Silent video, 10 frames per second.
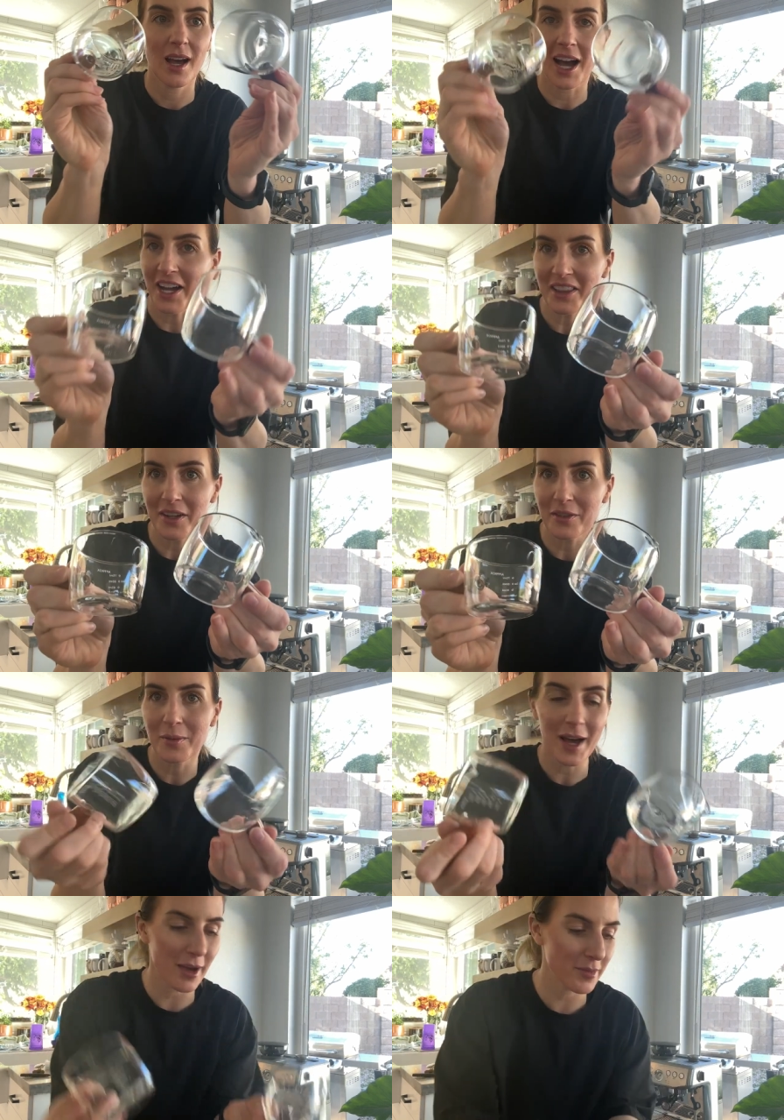I love
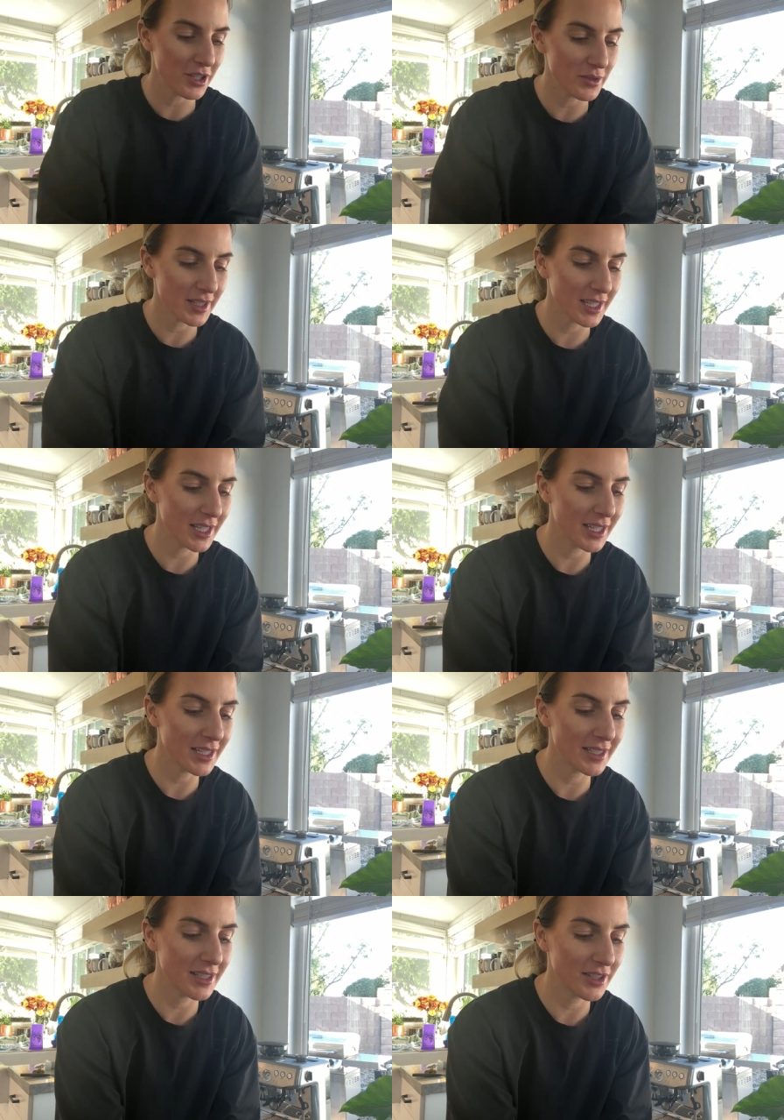them. I've been using
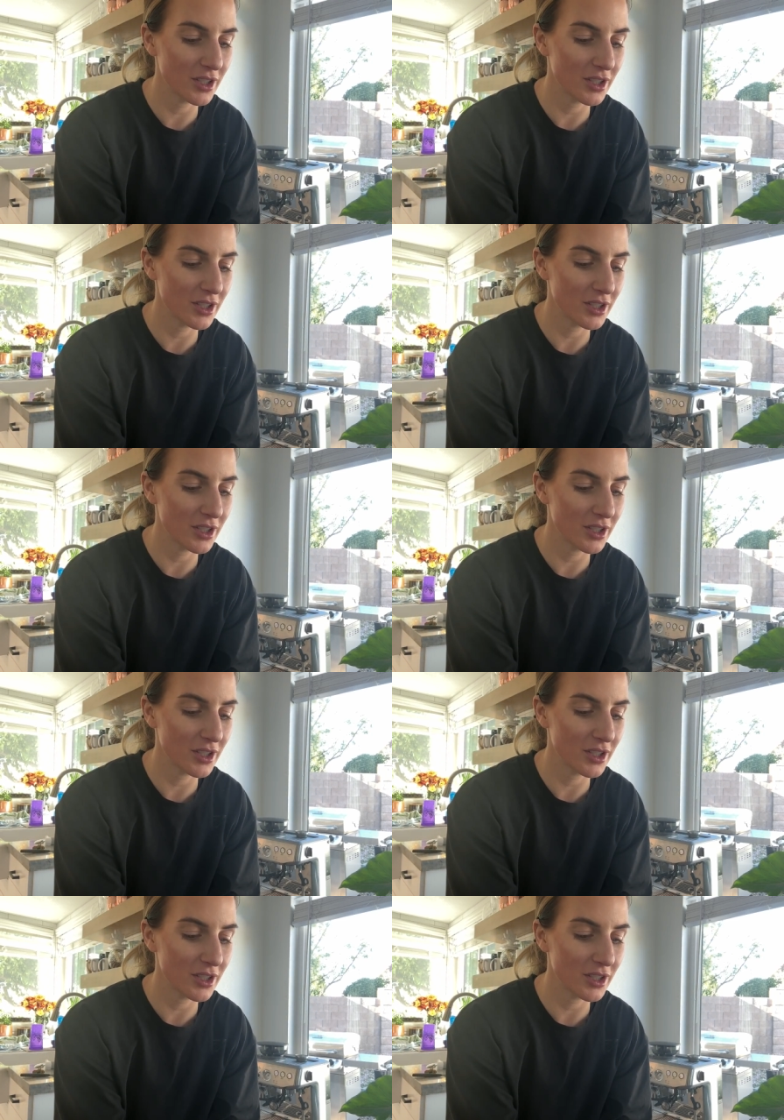it